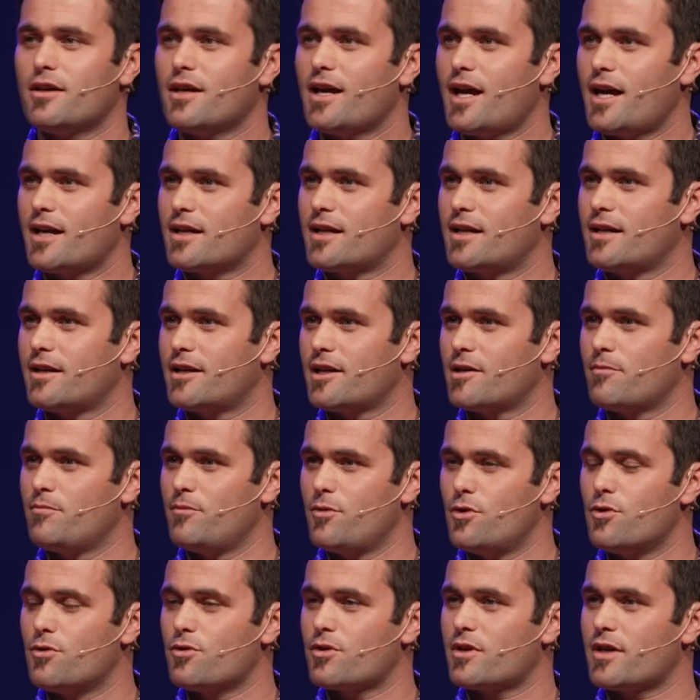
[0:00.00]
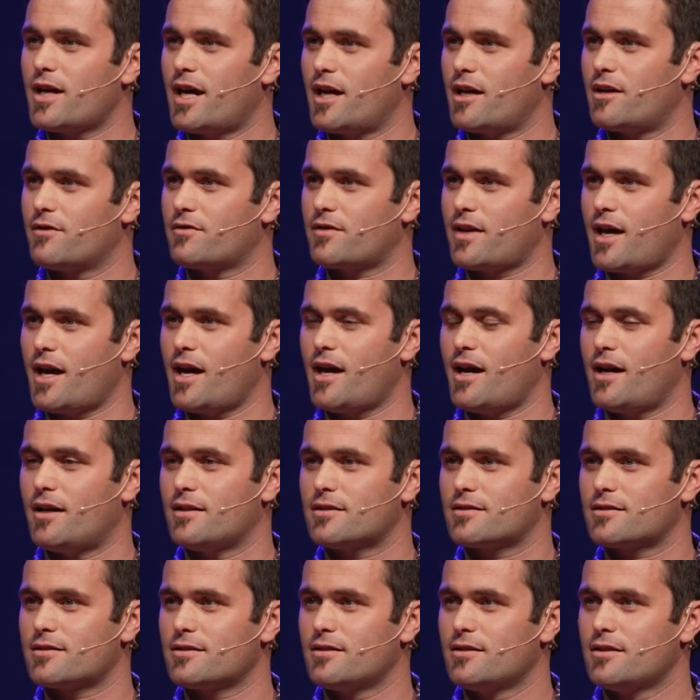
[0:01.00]
at getting milk out of
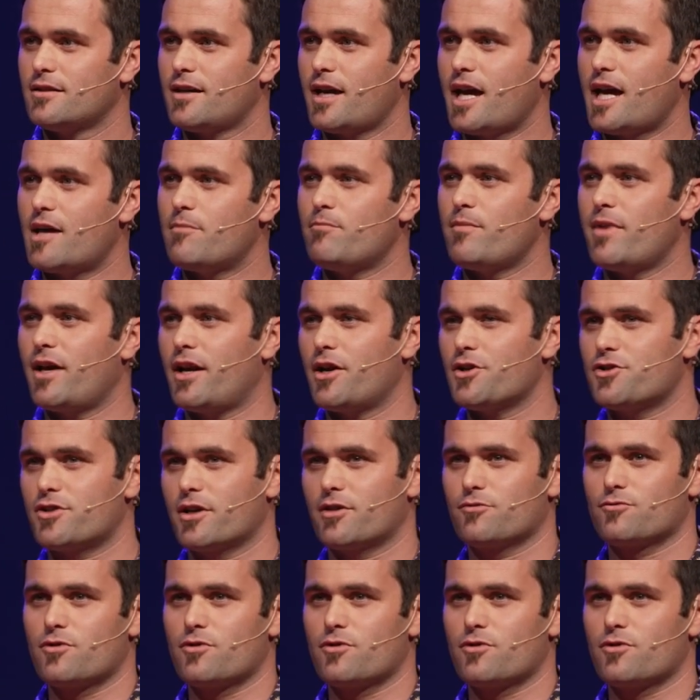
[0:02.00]
cows and managing